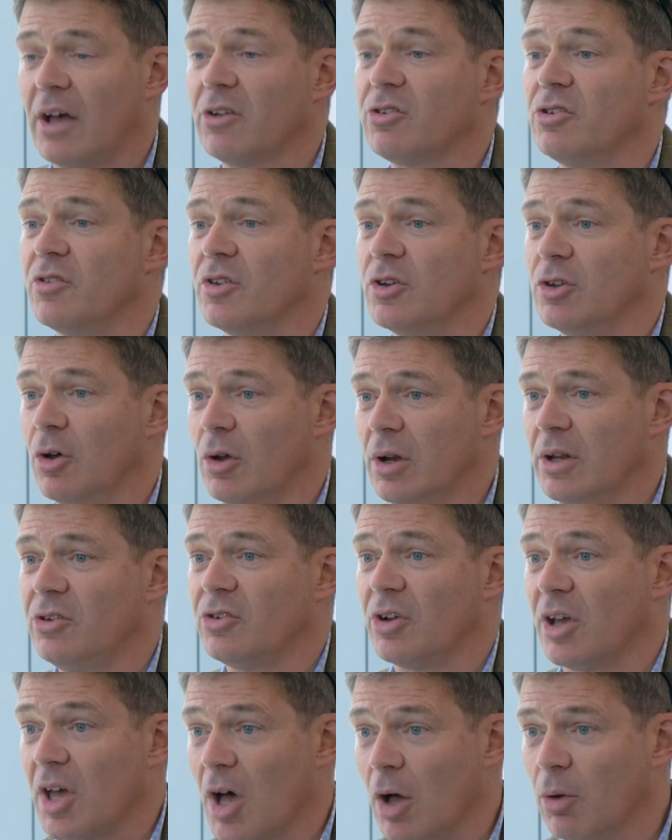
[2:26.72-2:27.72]
actually the
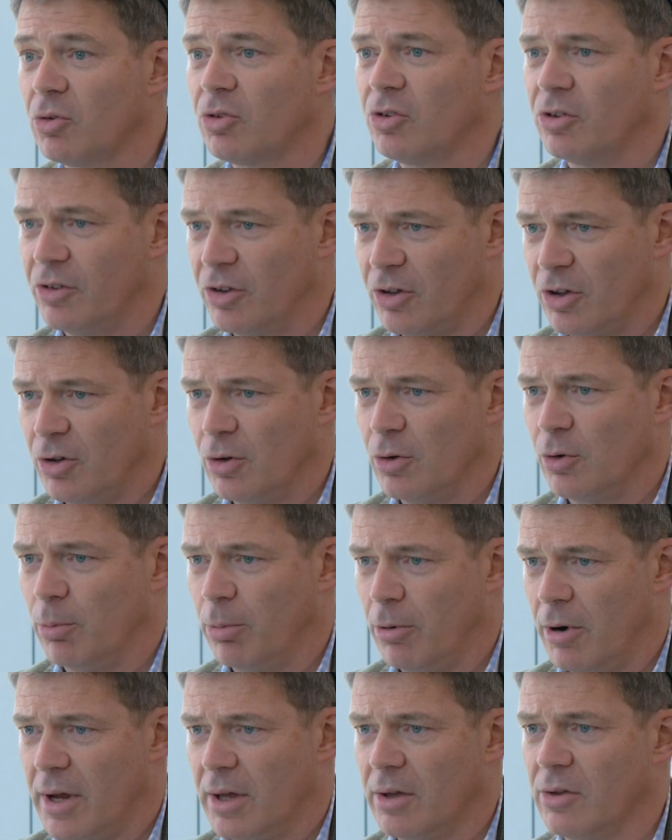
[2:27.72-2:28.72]
knowledge and culture that Google
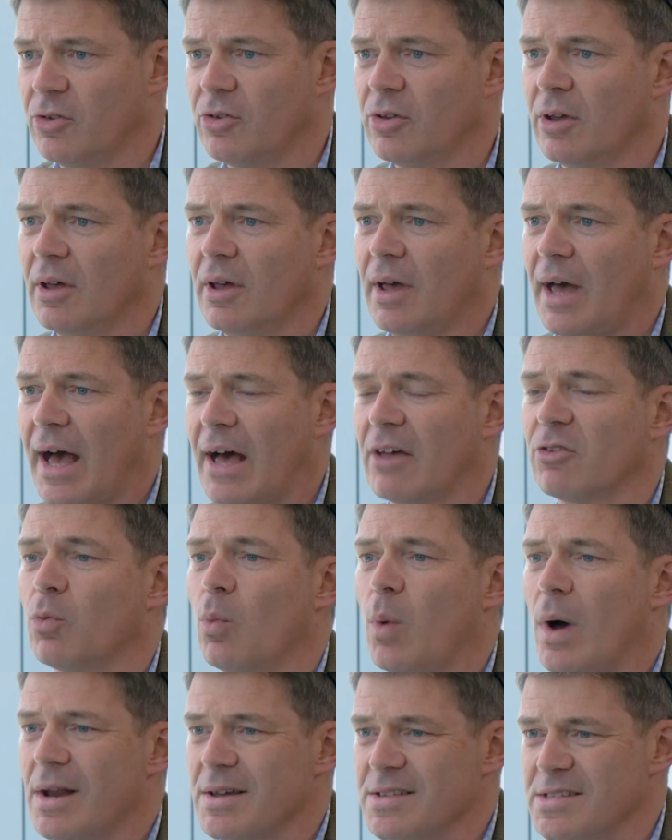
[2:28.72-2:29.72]
brings, as
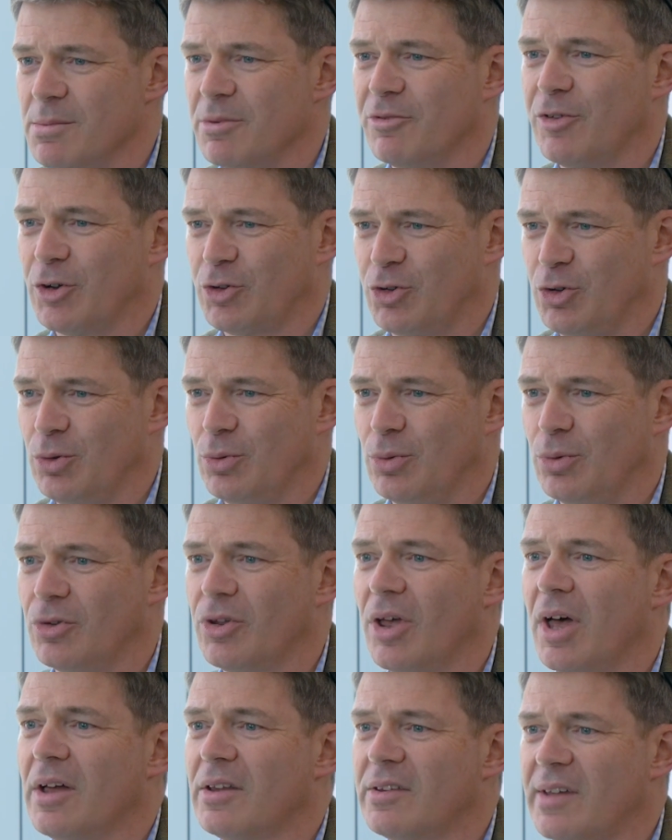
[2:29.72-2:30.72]
well as some of our
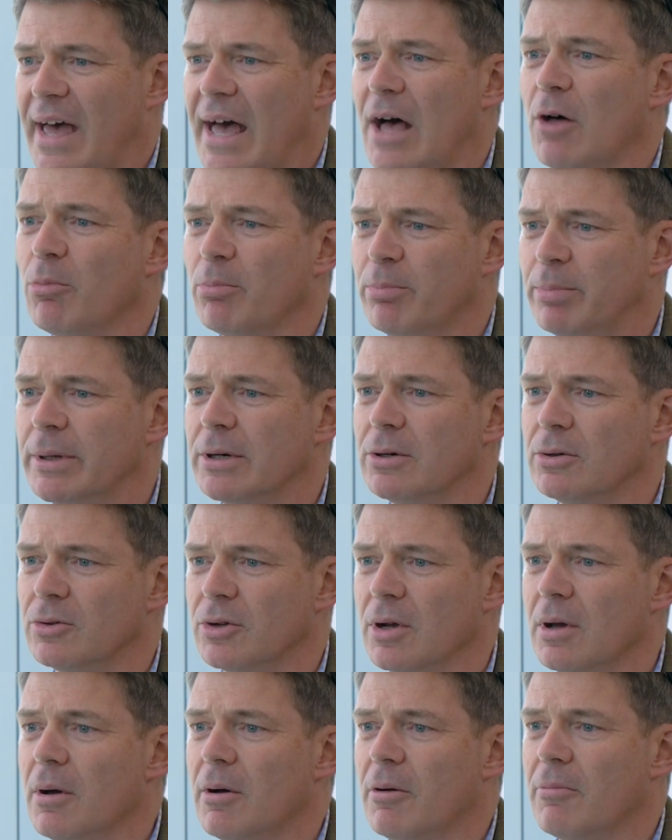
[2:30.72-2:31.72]
tools to help
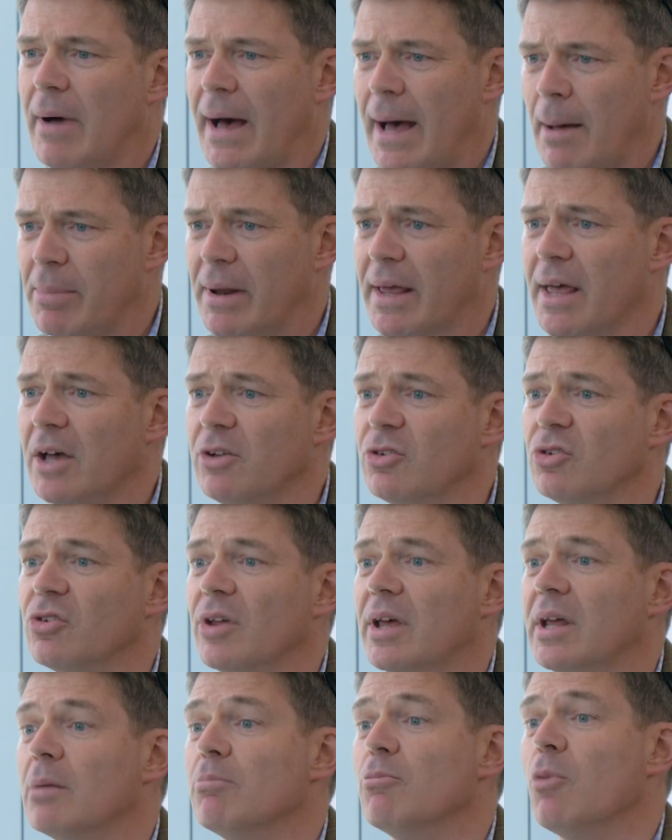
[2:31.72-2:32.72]
build
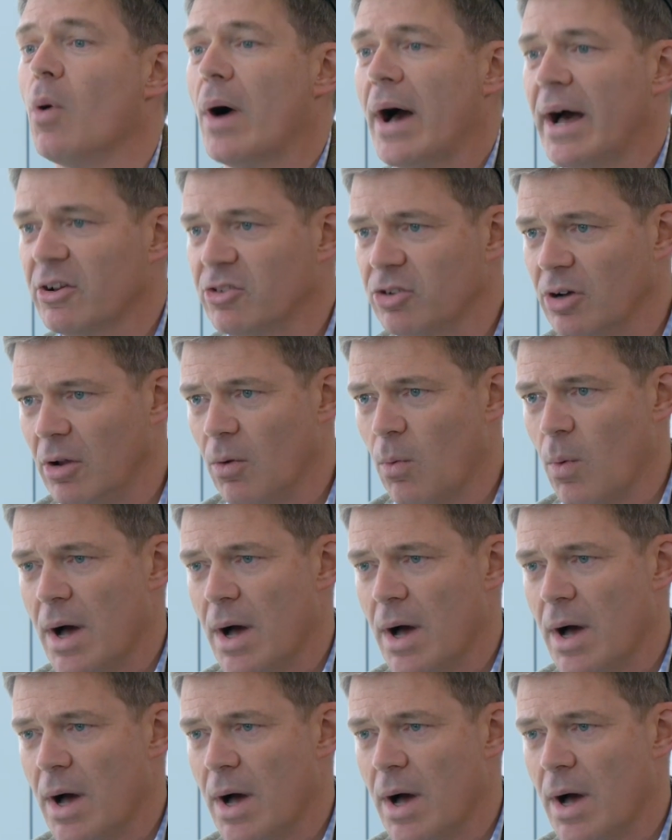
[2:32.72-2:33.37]
applications in a more agile